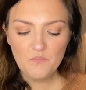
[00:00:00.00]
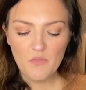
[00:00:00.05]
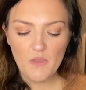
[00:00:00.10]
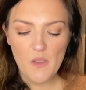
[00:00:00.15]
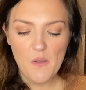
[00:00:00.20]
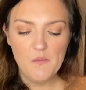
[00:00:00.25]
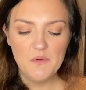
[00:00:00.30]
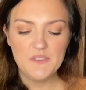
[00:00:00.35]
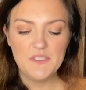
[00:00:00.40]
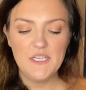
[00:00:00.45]

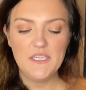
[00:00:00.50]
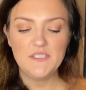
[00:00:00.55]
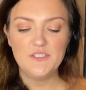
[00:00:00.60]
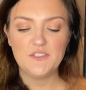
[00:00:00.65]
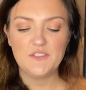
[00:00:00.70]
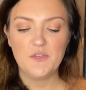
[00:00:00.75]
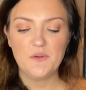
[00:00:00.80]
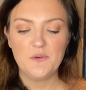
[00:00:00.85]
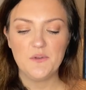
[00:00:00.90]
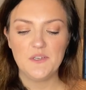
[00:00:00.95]
would taste
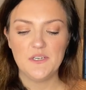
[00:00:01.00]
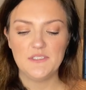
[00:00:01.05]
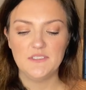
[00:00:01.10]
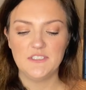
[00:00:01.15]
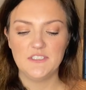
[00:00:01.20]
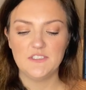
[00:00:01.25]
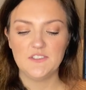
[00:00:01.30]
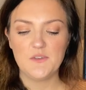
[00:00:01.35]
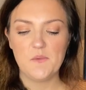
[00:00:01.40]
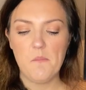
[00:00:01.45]
so good on
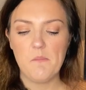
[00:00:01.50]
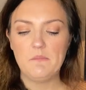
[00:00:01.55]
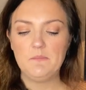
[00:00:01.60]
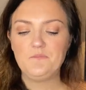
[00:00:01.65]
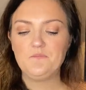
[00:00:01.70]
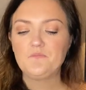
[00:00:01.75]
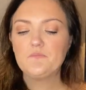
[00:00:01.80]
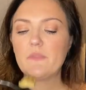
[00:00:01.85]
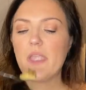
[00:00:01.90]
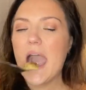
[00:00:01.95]
this.
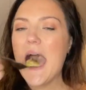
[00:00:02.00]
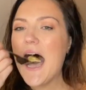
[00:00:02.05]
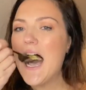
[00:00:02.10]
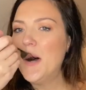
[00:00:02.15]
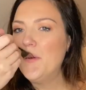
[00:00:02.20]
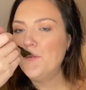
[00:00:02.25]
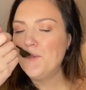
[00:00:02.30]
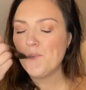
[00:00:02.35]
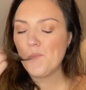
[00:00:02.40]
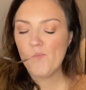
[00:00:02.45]

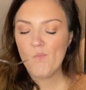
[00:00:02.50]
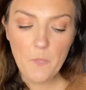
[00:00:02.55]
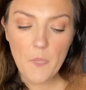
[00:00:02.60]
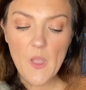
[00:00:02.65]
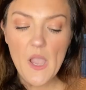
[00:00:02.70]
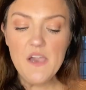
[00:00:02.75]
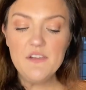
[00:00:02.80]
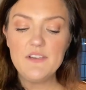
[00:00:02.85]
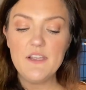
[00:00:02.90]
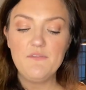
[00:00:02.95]

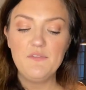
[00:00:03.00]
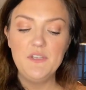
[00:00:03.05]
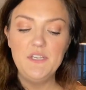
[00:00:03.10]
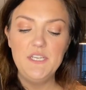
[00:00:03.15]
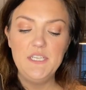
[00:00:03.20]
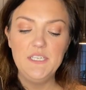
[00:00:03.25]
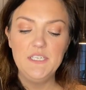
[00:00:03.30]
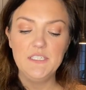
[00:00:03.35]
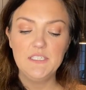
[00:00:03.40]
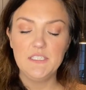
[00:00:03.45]
Definitely
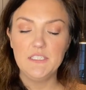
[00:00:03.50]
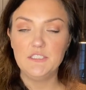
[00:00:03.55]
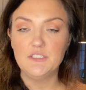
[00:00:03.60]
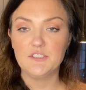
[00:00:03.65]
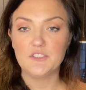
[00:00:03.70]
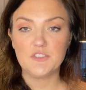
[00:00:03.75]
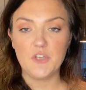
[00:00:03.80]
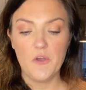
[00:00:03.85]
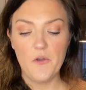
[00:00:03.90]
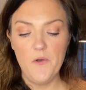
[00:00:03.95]
needed a little
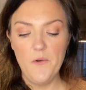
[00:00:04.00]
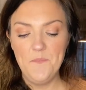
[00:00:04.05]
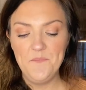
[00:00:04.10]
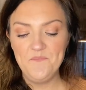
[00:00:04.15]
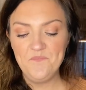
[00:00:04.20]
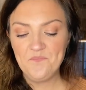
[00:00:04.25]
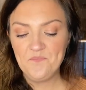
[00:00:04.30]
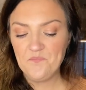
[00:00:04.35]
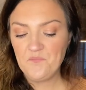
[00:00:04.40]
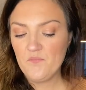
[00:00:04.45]
salt,
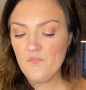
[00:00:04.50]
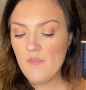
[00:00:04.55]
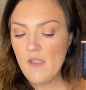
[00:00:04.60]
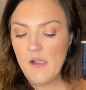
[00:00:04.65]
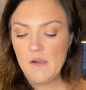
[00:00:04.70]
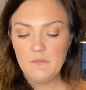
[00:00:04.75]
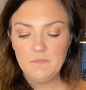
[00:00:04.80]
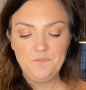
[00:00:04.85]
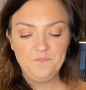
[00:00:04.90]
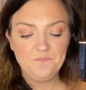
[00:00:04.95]

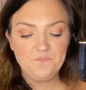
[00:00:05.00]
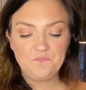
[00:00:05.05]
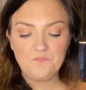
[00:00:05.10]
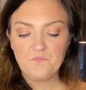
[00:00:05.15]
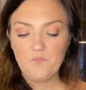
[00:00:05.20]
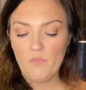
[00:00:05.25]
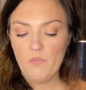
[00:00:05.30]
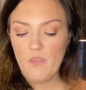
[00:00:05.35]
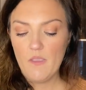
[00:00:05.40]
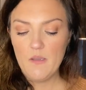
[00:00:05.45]

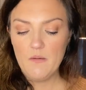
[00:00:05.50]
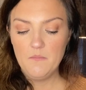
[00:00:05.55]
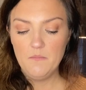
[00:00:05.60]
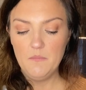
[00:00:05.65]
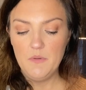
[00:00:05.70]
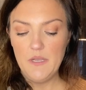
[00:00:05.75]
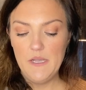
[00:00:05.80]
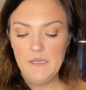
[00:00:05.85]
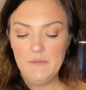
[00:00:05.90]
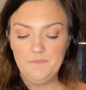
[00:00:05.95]

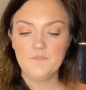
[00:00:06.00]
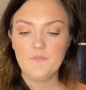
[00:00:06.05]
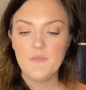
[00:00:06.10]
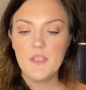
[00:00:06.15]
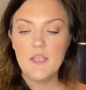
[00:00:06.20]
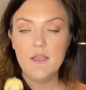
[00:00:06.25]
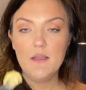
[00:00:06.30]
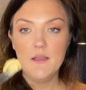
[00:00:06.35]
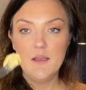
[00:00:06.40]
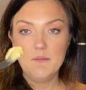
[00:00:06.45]
but
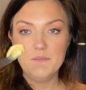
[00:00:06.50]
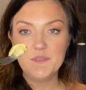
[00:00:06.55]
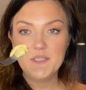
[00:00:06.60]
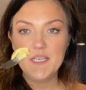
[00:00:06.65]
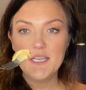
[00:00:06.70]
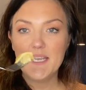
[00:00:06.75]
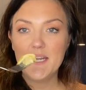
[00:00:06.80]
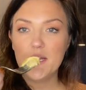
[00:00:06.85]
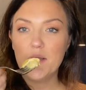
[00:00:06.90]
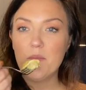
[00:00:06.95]
I'm
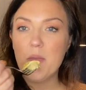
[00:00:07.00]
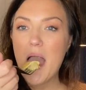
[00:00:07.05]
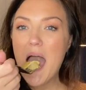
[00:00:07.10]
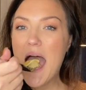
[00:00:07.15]
digging them.